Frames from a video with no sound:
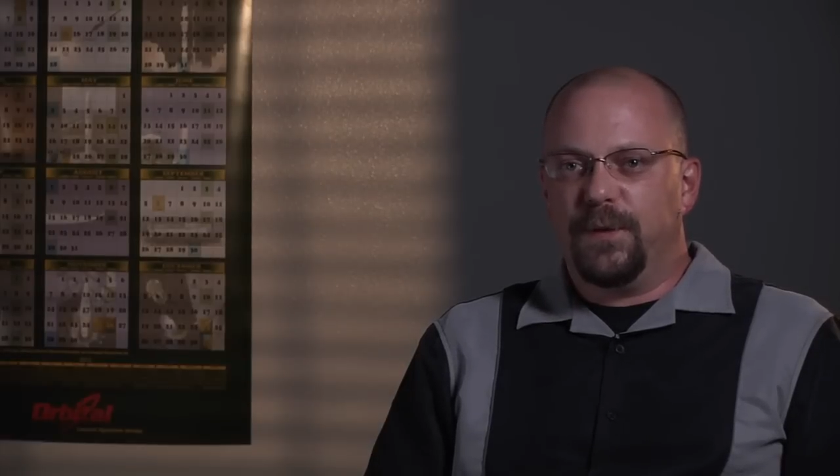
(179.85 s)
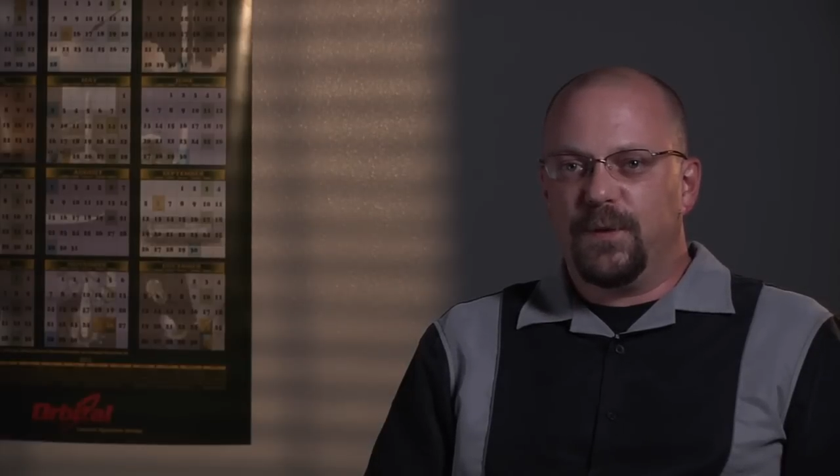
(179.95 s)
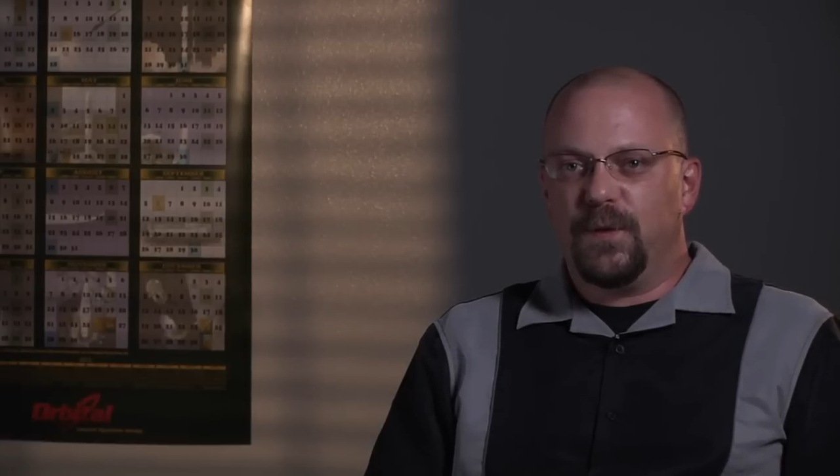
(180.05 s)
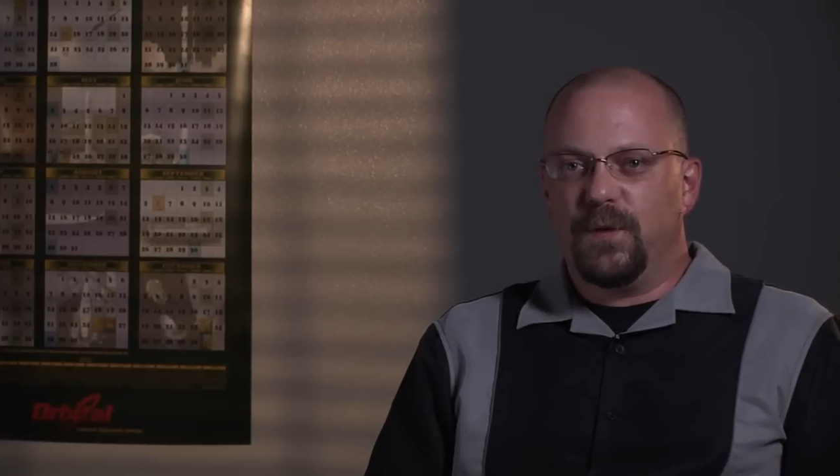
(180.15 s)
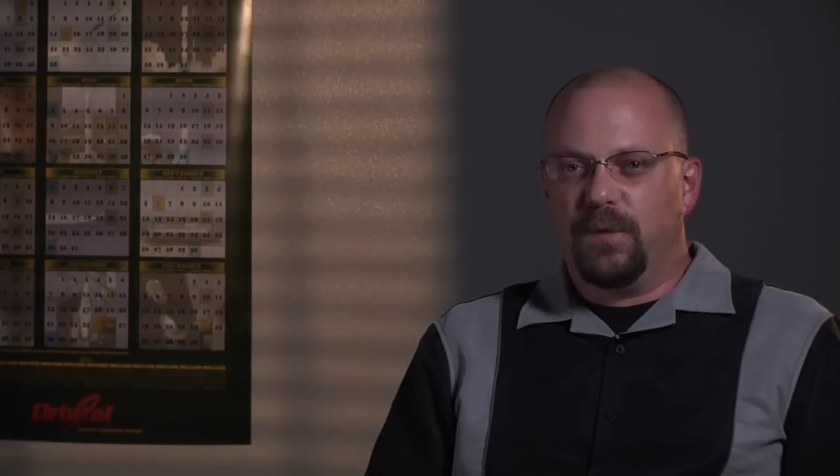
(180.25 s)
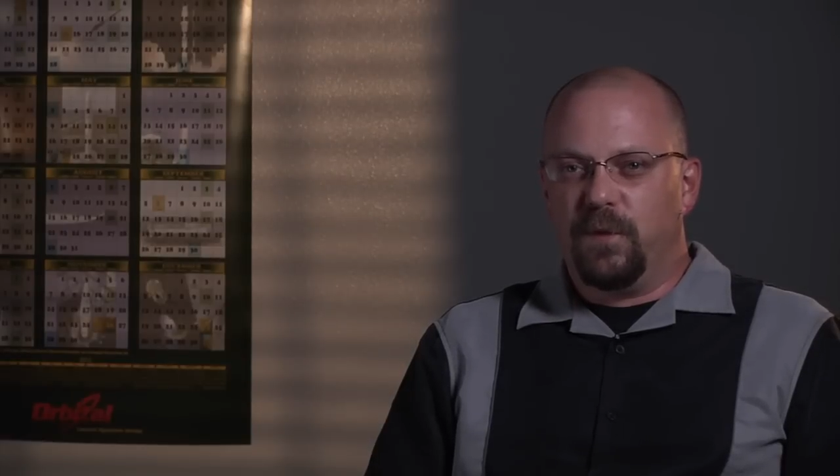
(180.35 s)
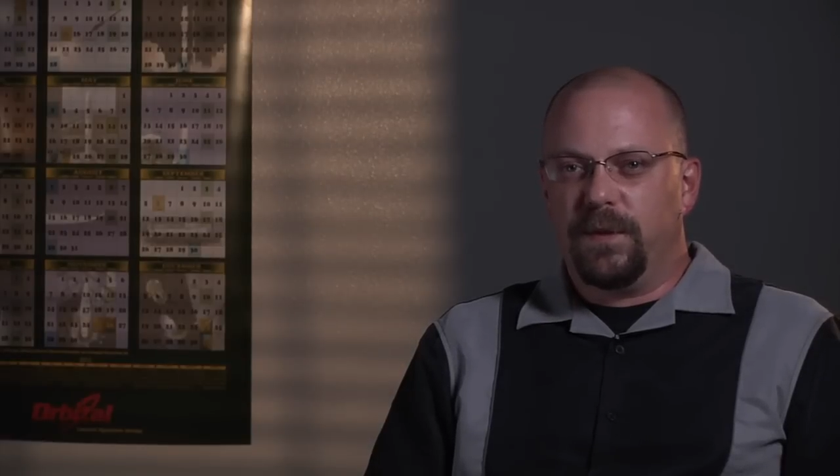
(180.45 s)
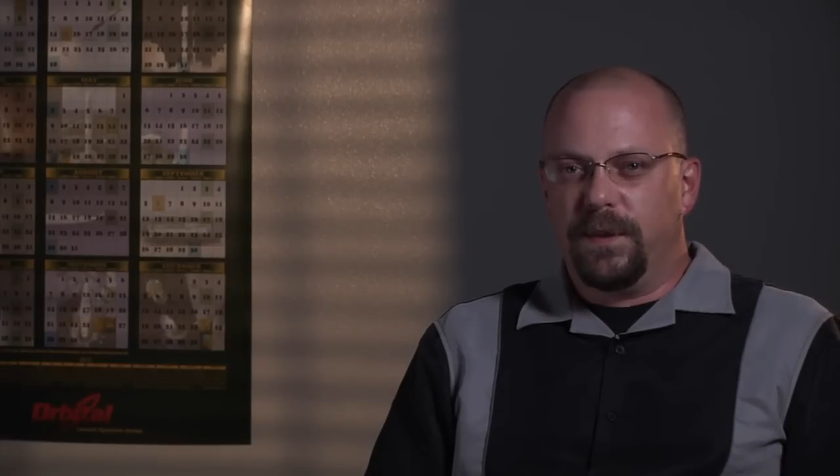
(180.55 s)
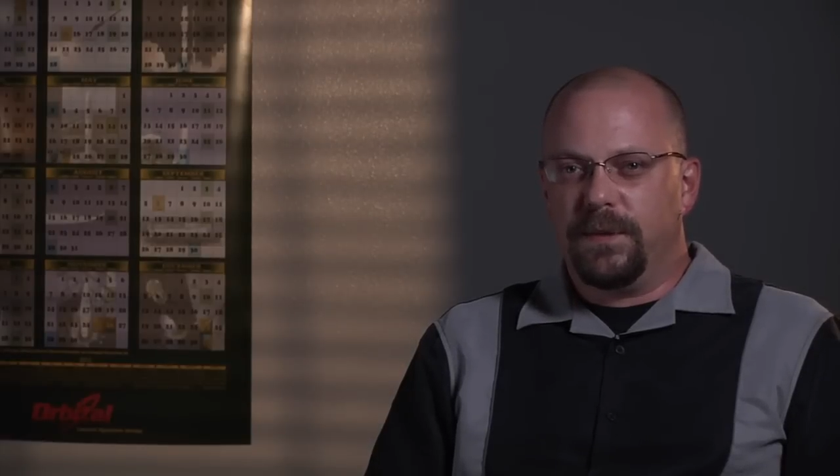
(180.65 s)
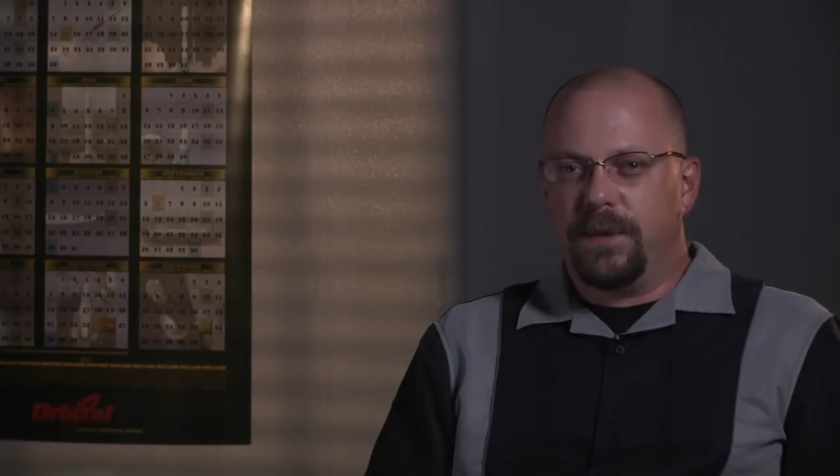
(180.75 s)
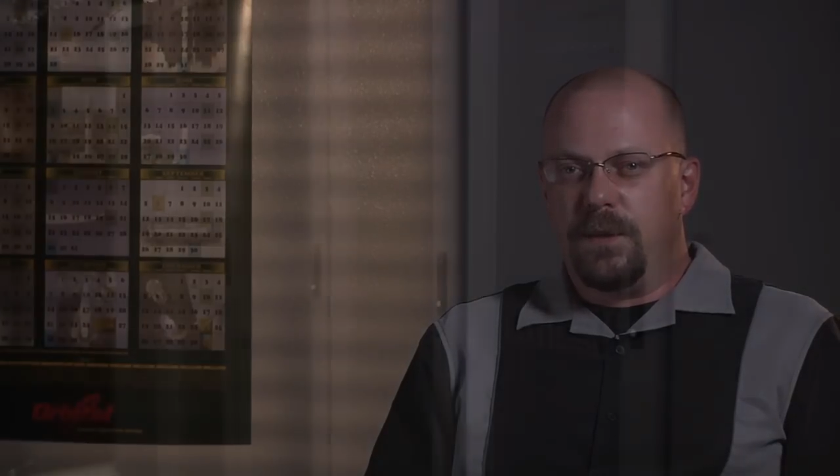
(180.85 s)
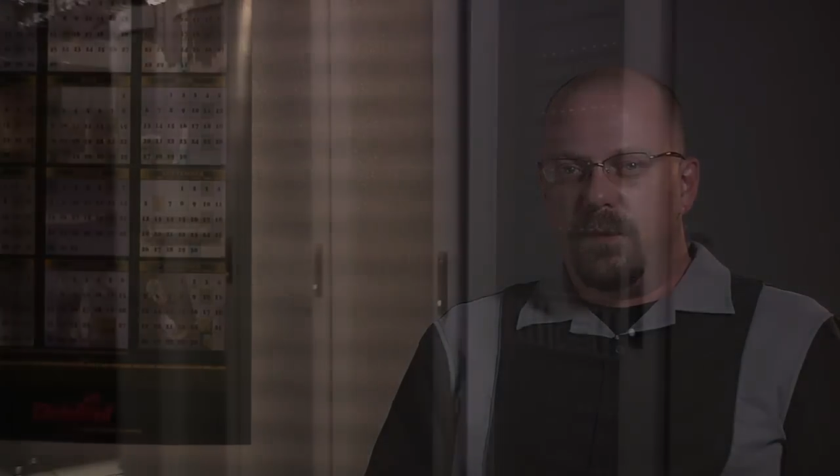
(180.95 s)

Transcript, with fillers: it to do and what they said